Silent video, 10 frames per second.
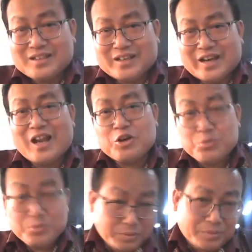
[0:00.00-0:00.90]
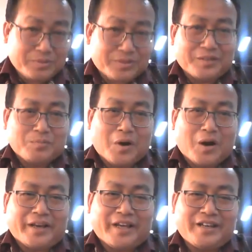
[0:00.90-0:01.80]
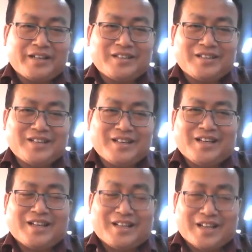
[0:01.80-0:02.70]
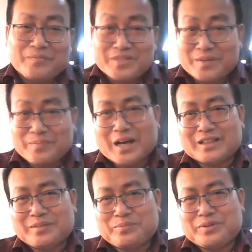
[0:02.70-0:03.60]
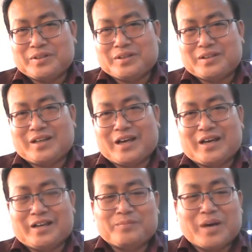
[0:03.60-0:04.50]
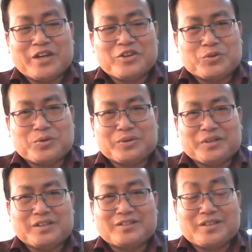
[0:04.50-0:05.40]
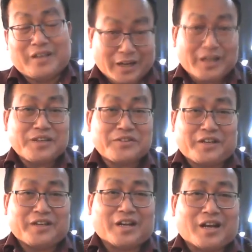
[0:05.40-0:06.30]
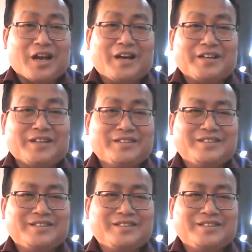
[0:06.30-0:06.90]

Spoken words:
Hello, good morning. I'm Janpha Thadphoothon, and my show is English in the Garden.